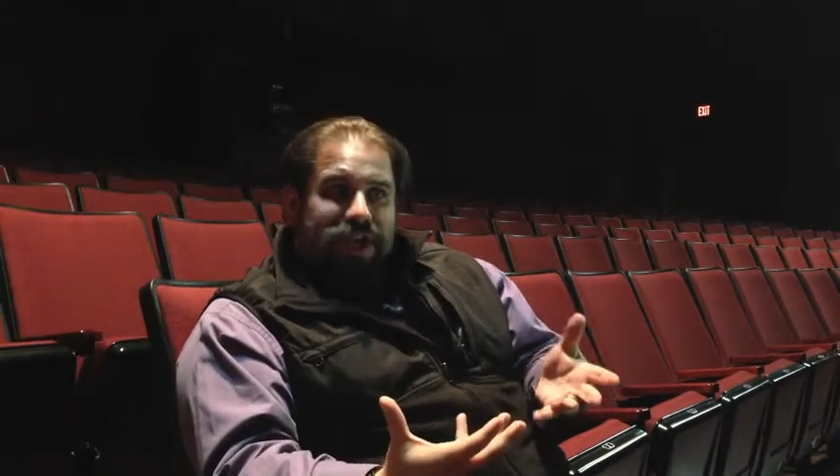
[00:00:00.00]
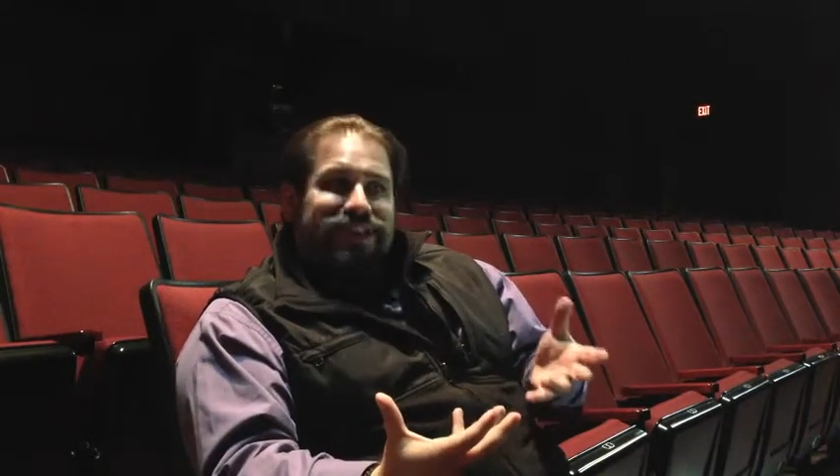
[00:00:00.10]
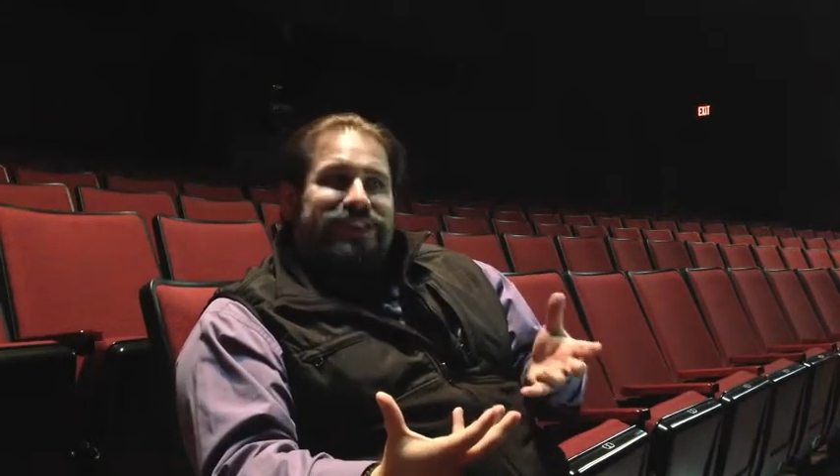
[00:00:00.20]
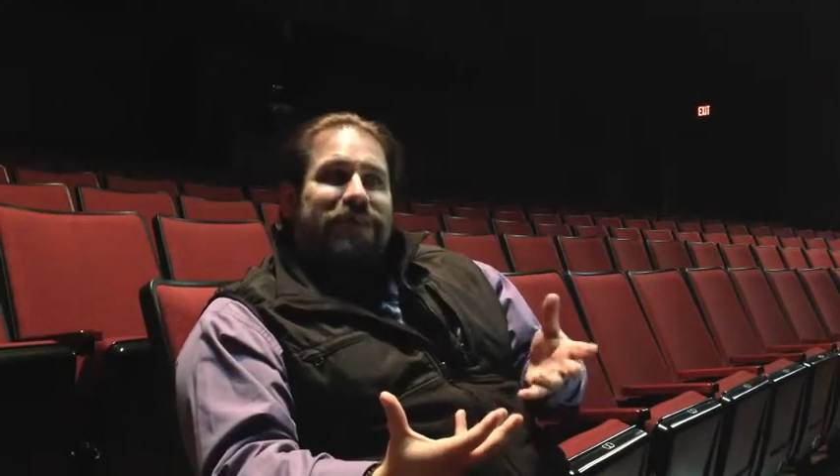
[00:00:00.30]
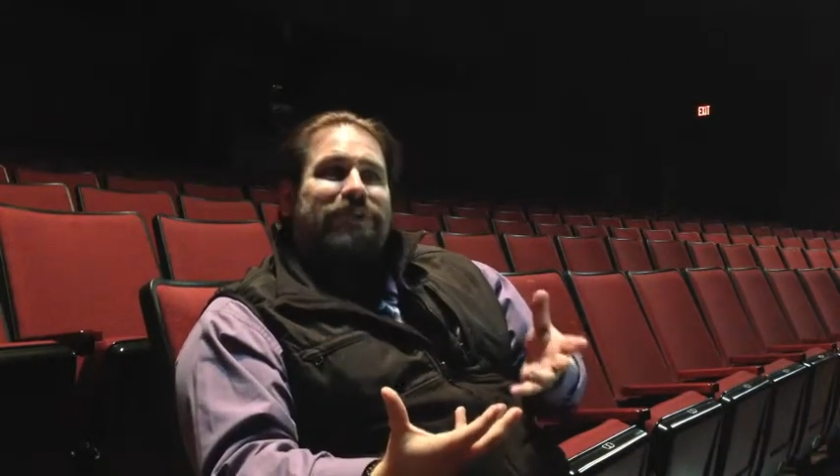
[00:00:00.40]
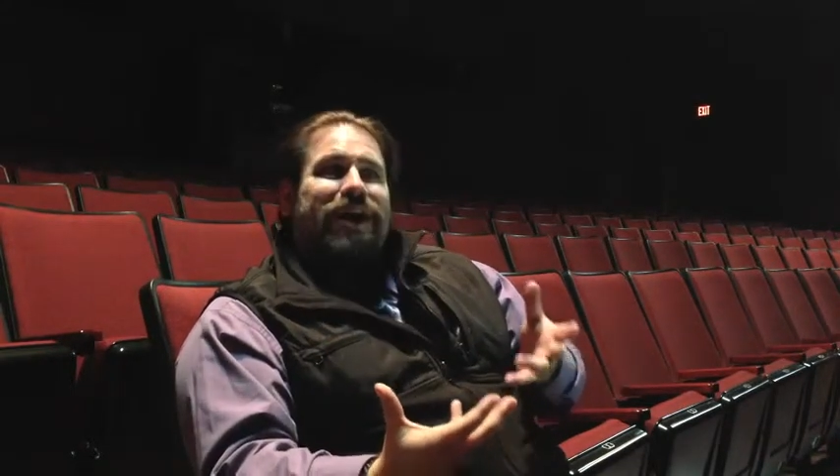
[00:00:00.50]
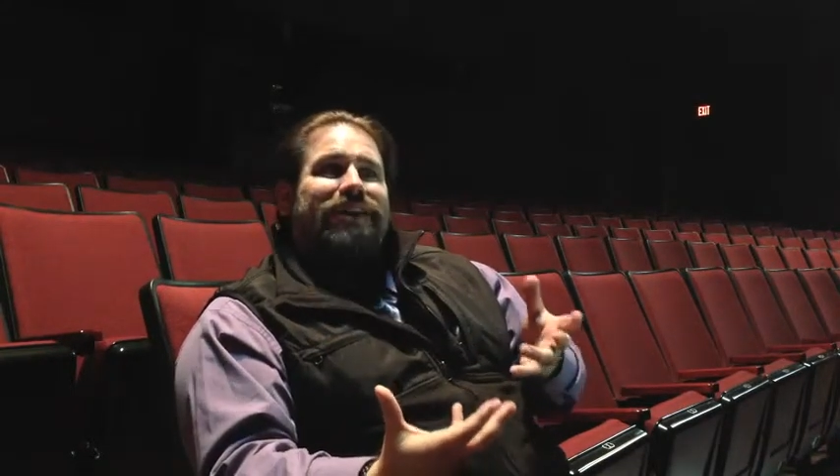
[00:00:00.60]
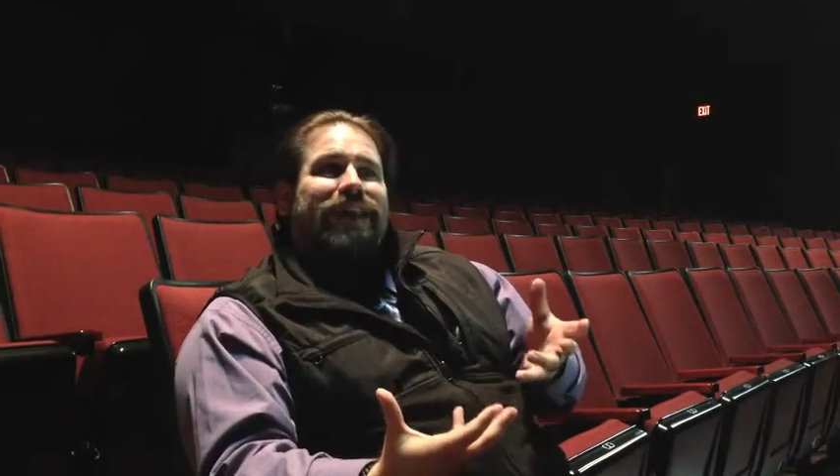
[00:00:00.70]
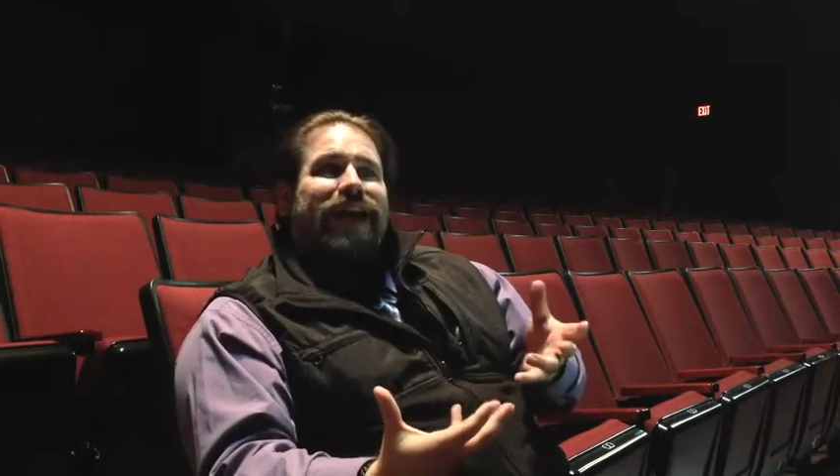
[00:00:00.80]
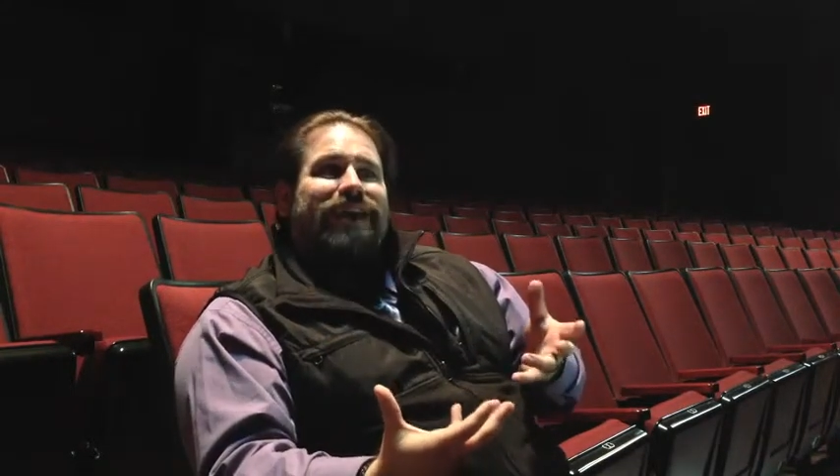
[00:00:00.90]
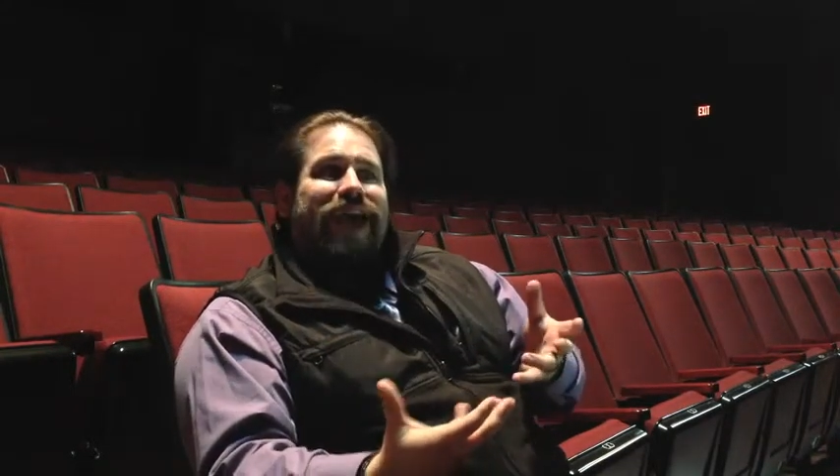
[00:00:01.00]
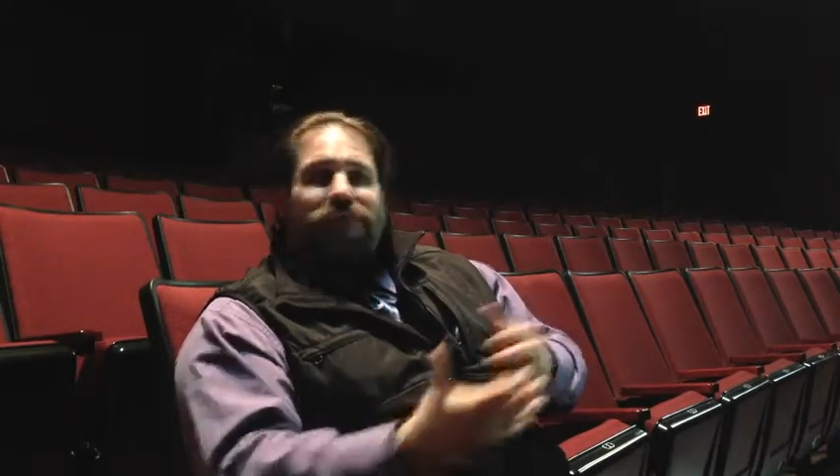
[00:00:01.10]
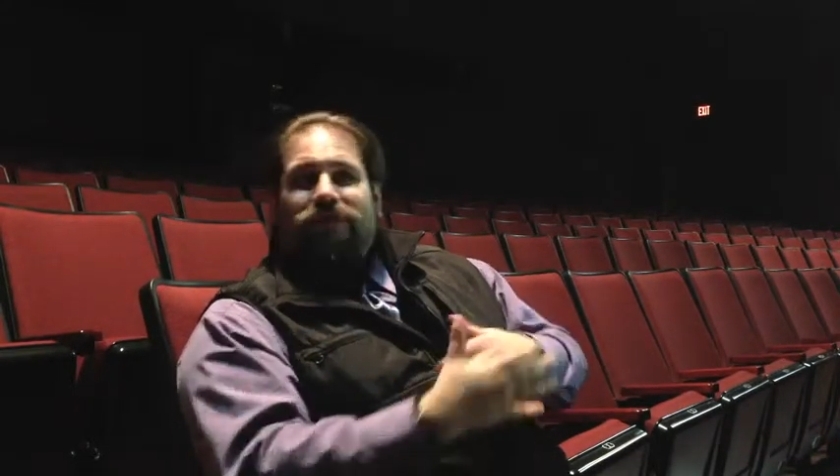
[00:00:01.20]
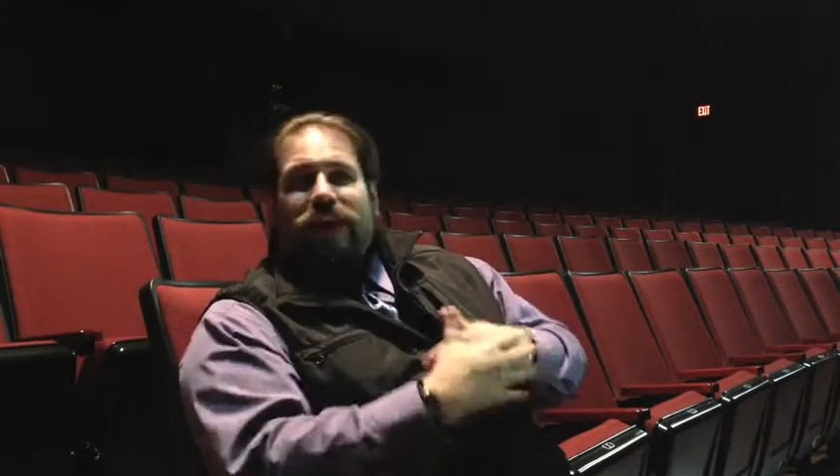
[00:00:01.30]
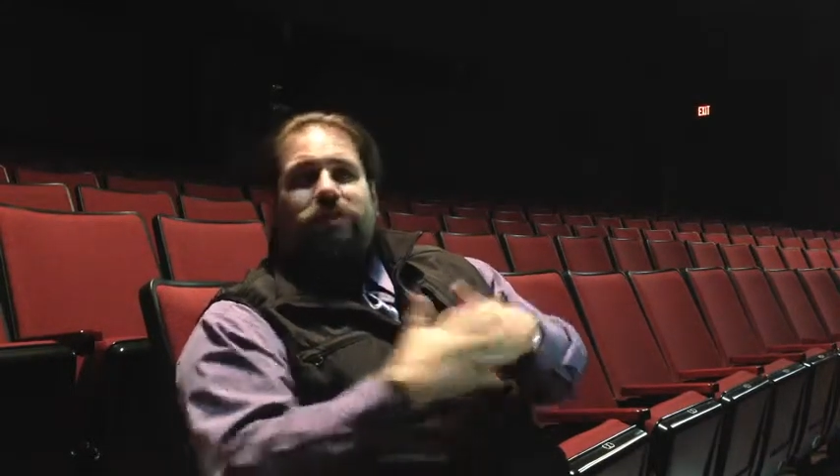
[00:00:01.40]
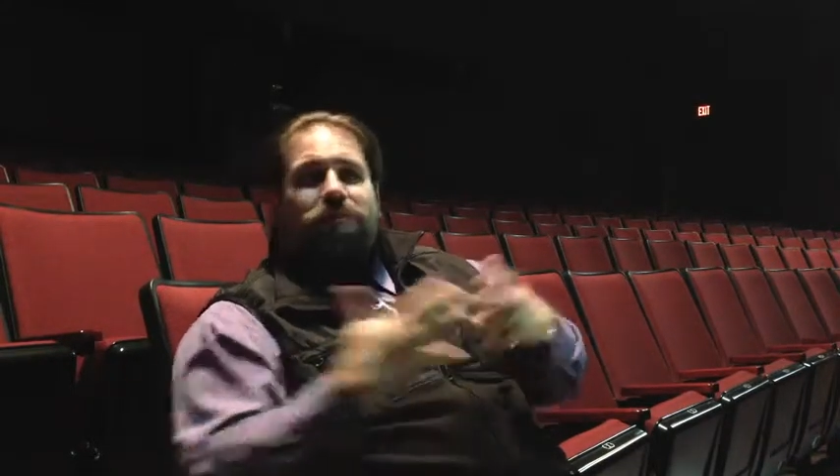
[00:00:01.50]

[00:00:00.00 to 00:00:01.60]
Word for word: except unlike every other